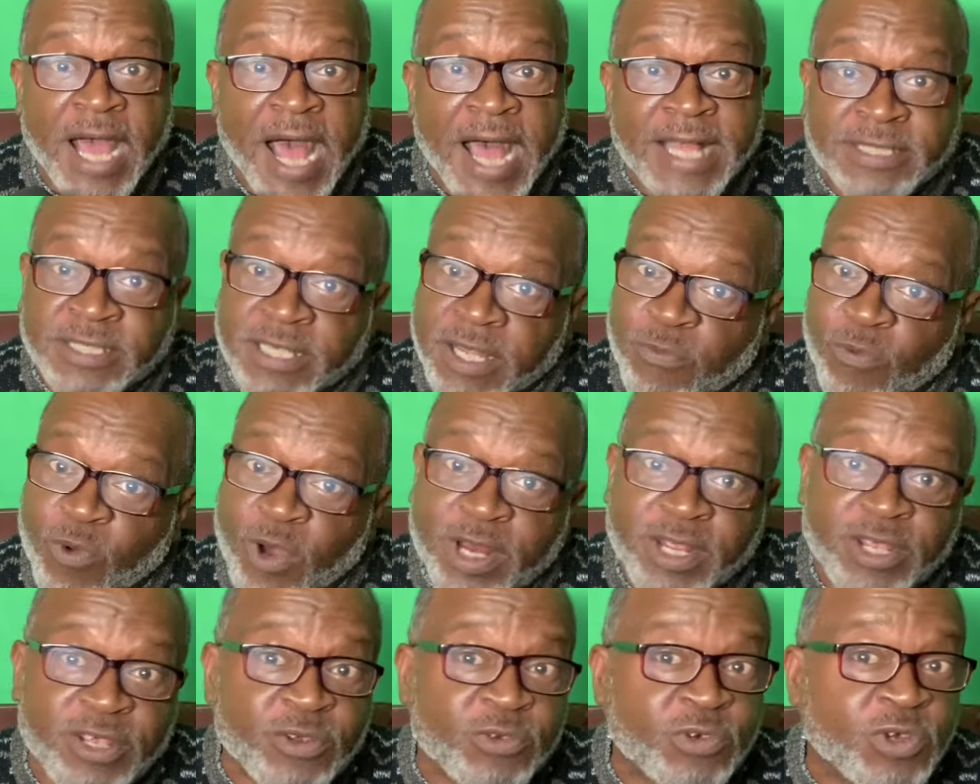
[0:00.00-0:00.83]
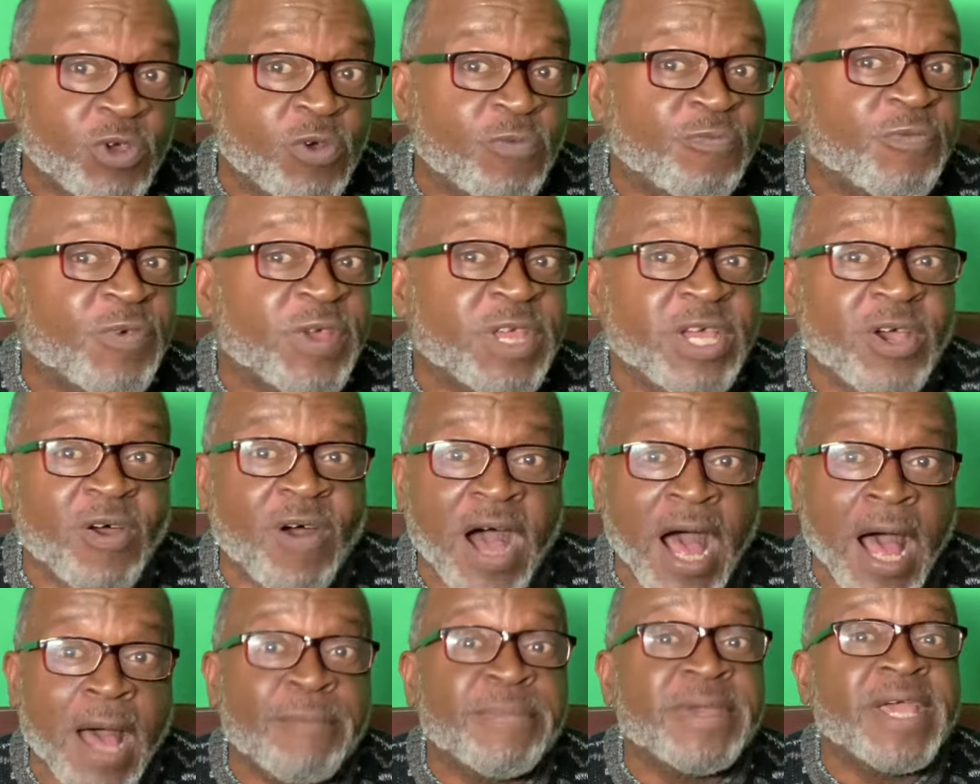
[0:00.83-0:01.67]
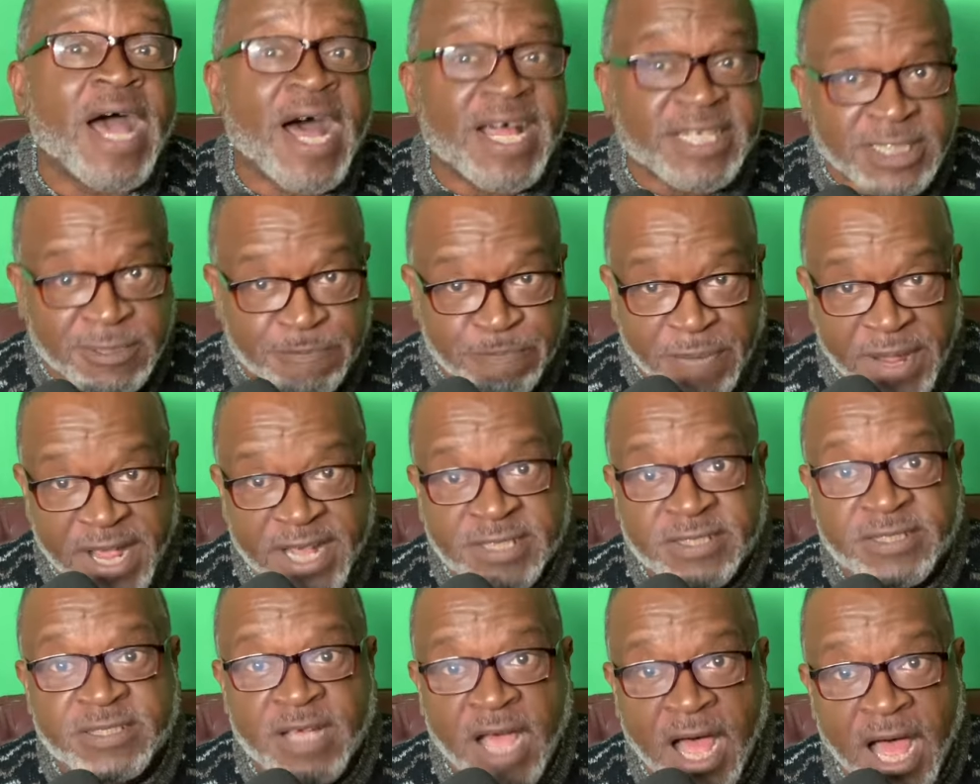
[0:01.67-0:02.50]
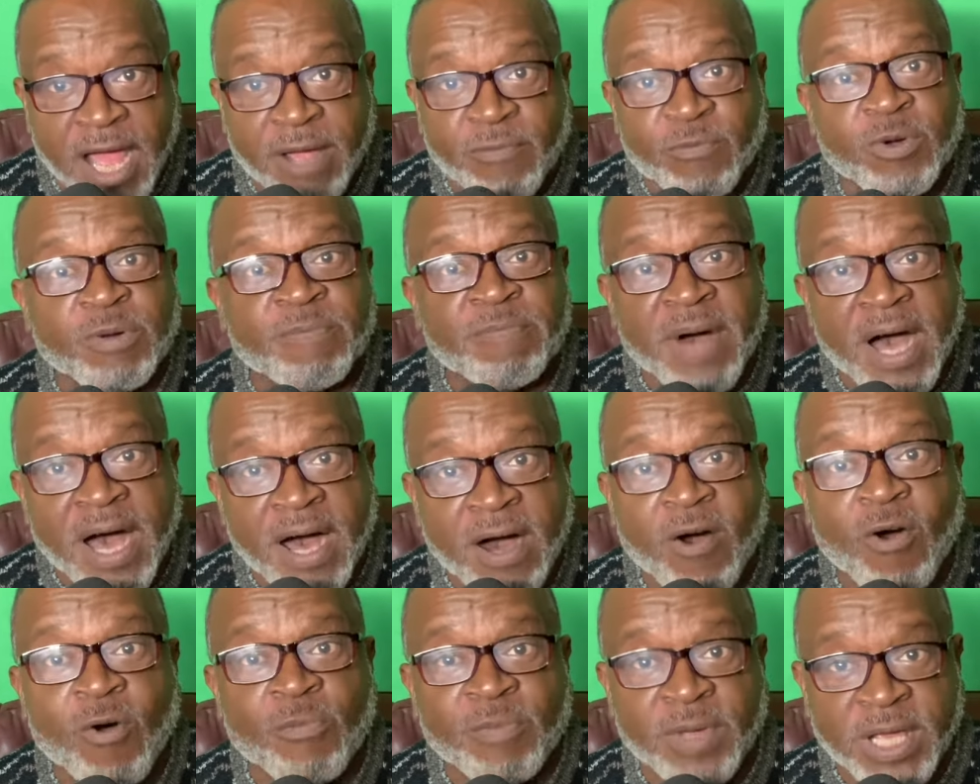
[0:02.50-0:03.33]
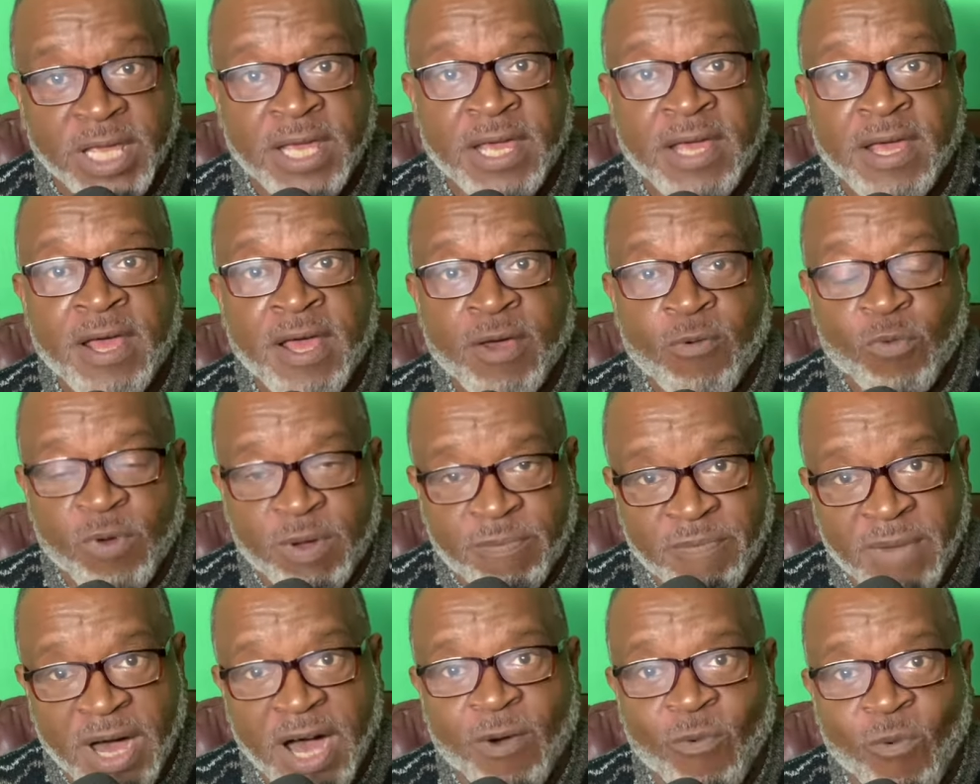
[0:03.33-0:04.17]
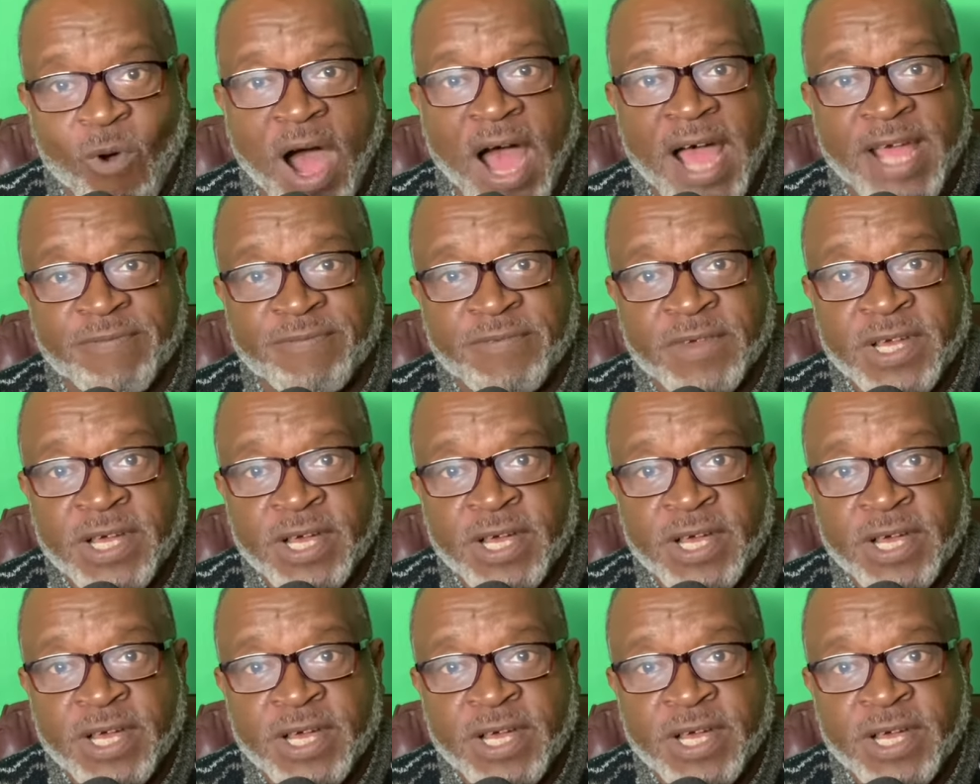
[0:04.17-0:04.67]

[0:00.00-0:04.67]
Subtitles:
I say, what do you do for your hobby? I spend time with my homie, with my wife.